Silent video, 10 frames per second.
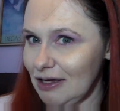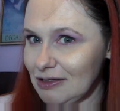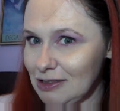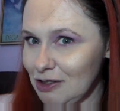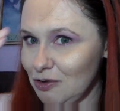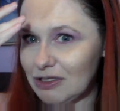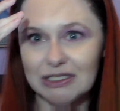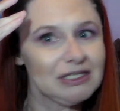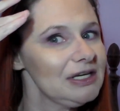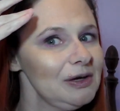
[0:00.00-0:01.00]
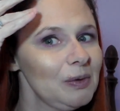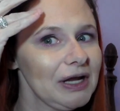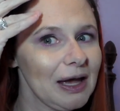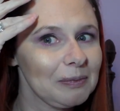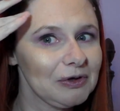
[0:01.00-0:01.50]
And so you can see what
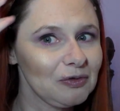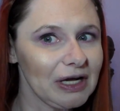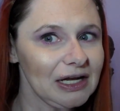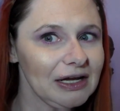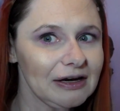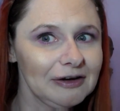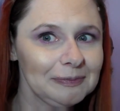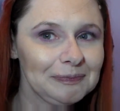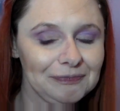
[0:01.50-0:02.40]
happened right here.